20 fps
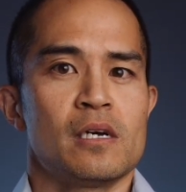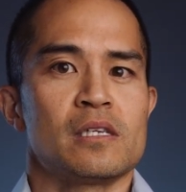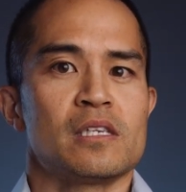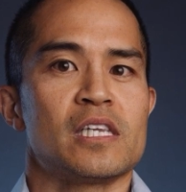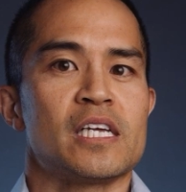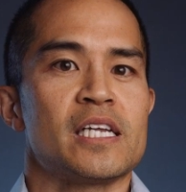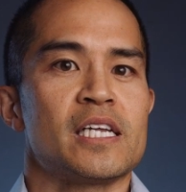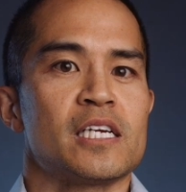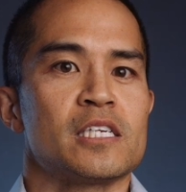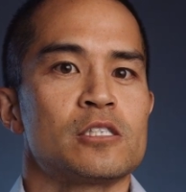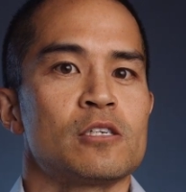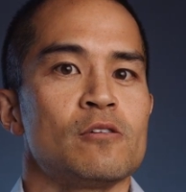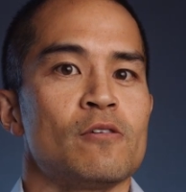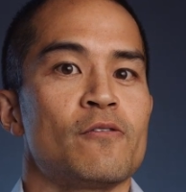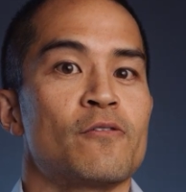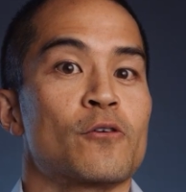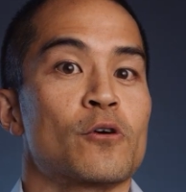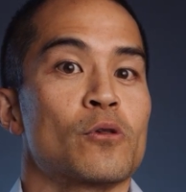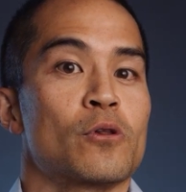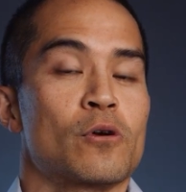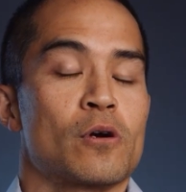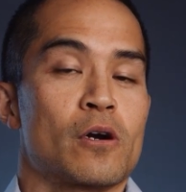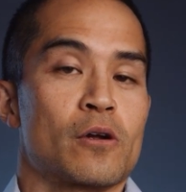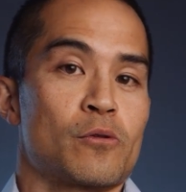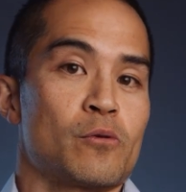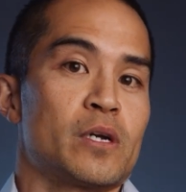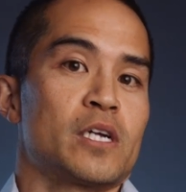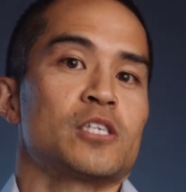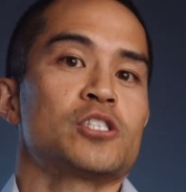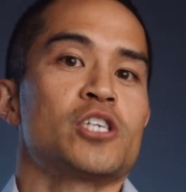leading to further
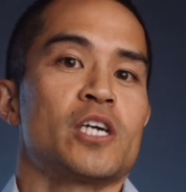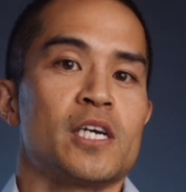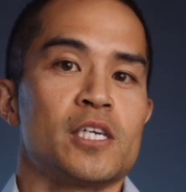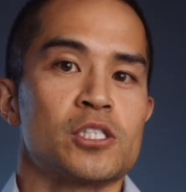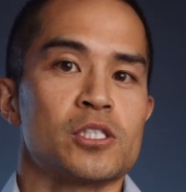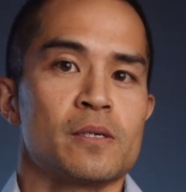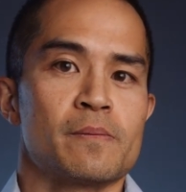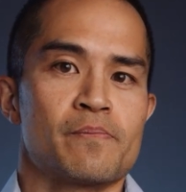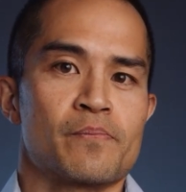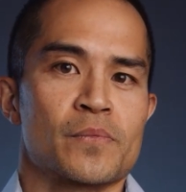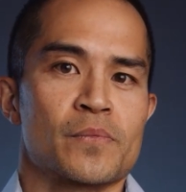arthritic change.